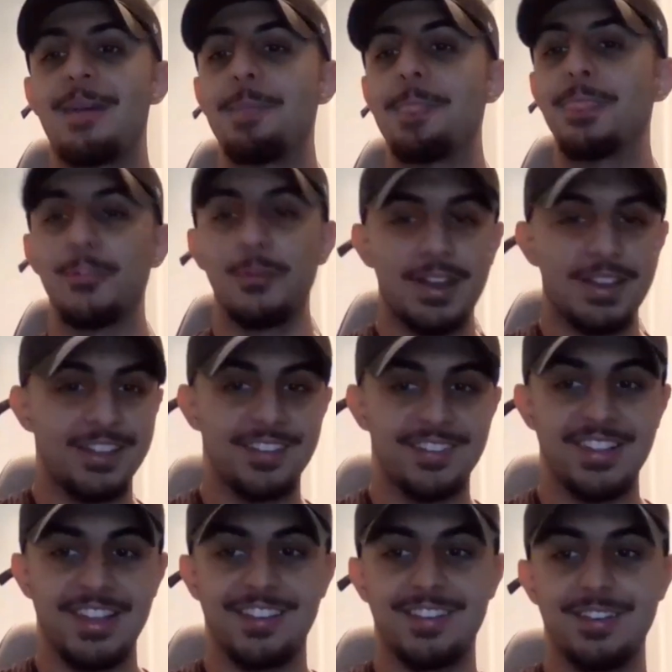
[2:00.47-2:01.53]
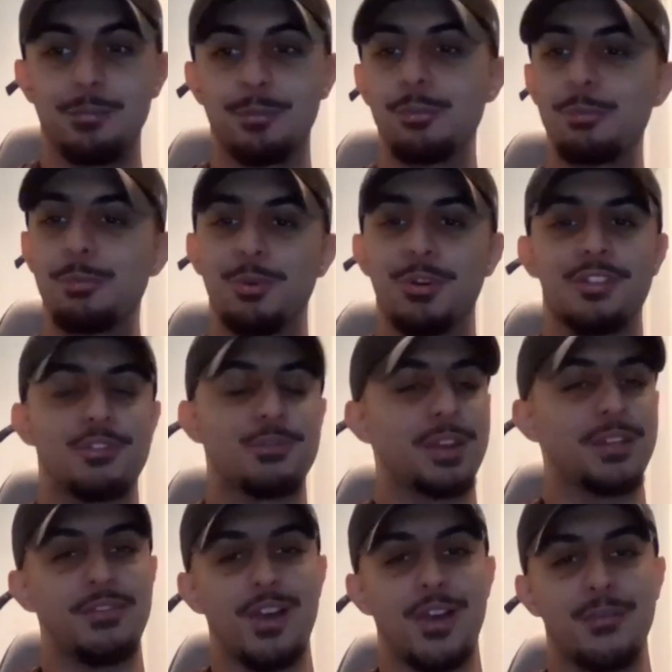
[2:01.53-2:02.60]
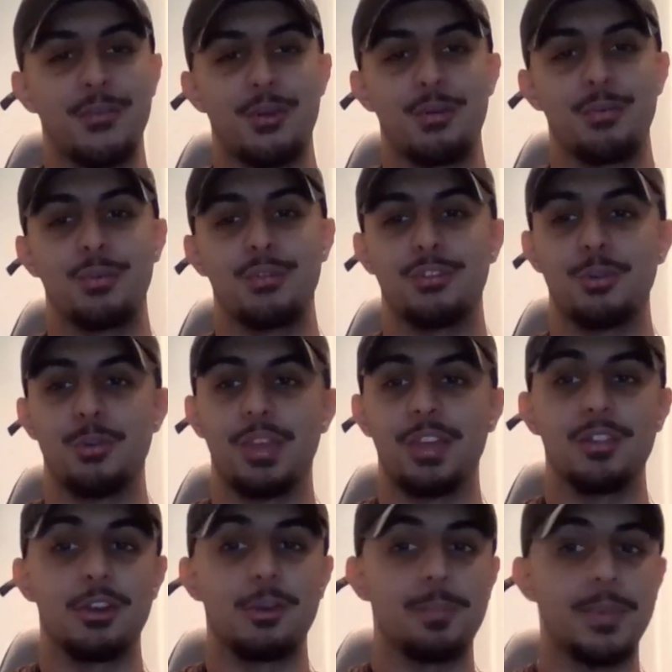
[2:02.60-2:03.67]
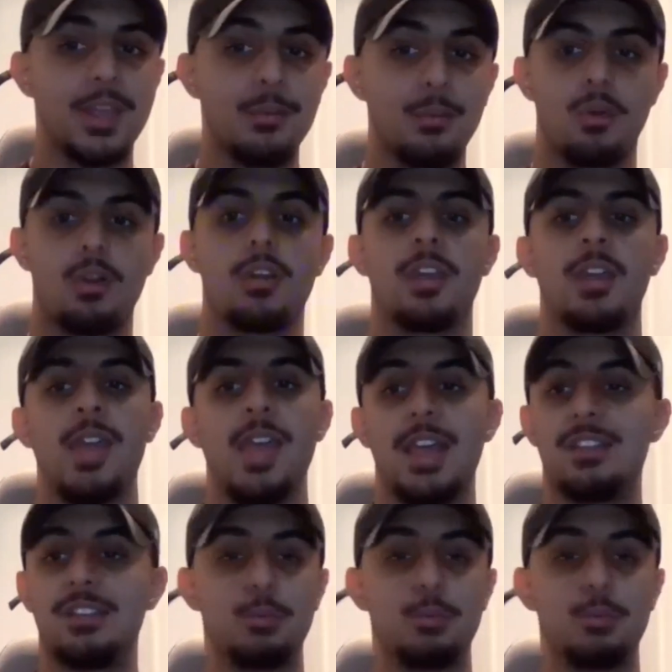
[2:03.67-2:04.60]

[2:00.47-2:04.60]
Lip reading: throughout his session, it was reported the 25-year-old was doing a lot of band work as he